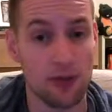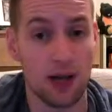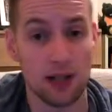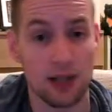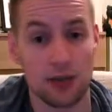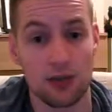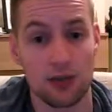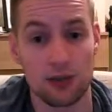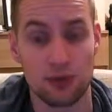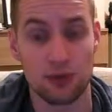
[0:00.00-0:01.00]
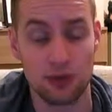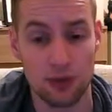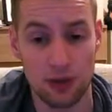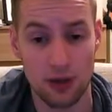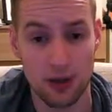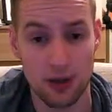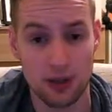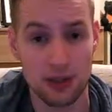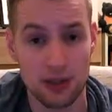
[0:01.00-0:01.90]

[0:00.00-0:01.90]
add enhancements to your cards.